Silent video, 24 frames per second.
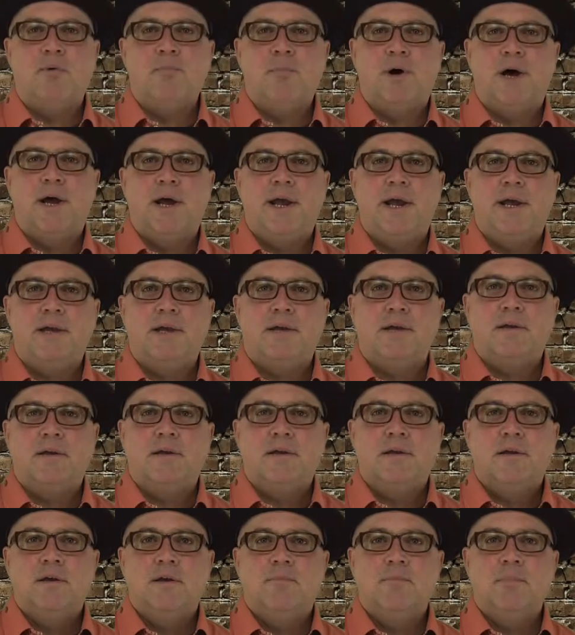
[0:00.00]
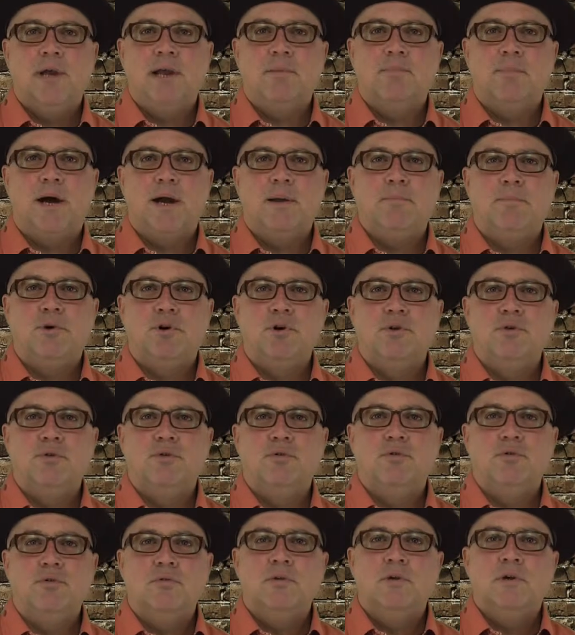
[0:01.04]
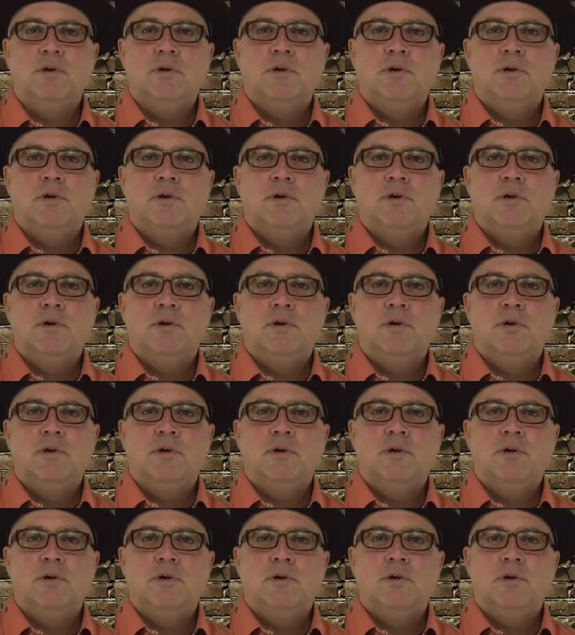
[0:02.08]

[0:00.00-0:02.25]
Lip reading: mic made by Blue,